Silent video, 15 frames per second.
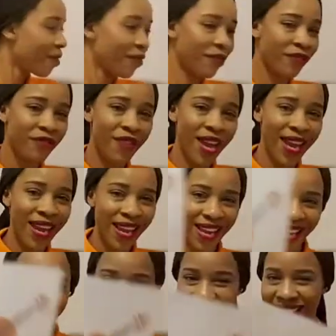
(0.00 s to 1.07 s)

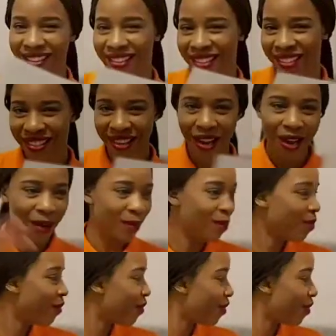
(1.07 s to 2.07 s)
V. Good job.